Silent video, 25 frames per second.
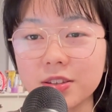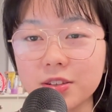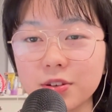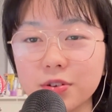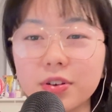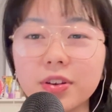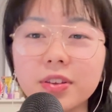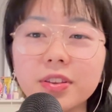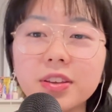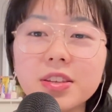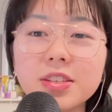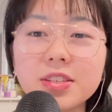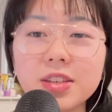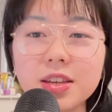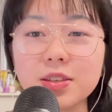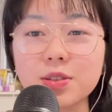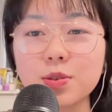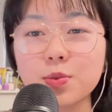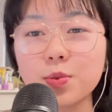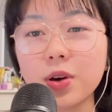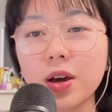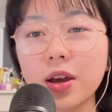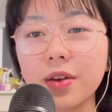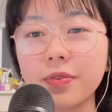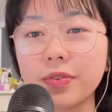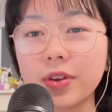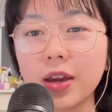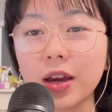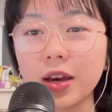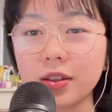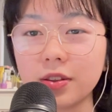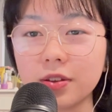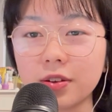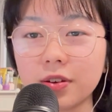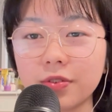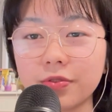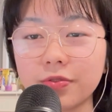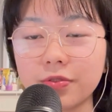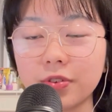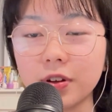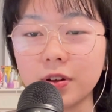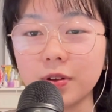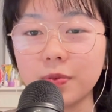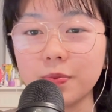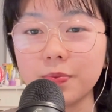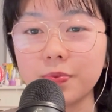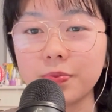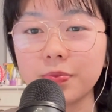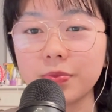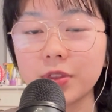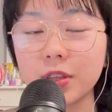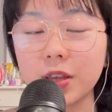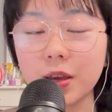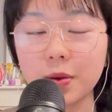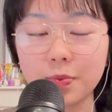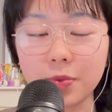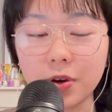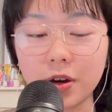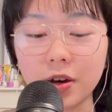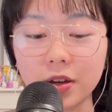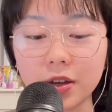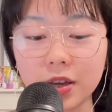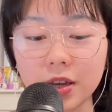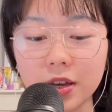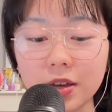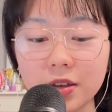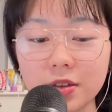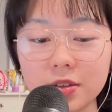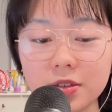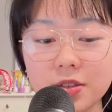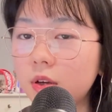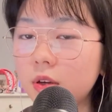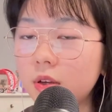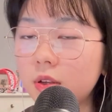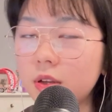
Or at least that's what I've gathered from that podcast.